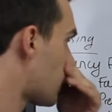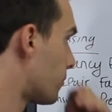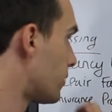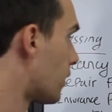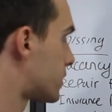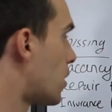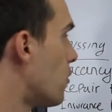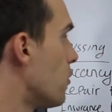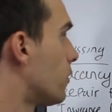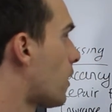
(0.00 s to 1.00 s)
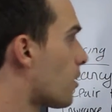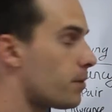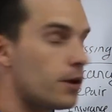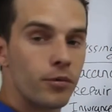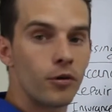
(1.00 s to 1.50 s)
in Ontario and a lot
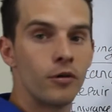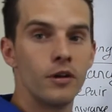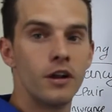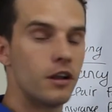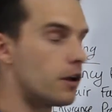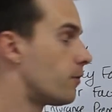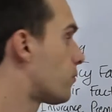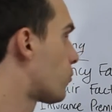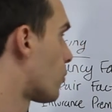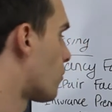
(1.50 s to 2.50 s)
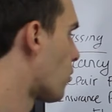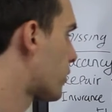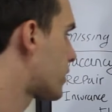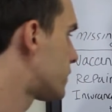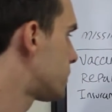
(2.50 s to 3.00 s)
of people love the Florida
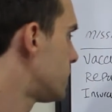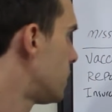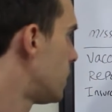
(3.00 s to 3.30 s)
market.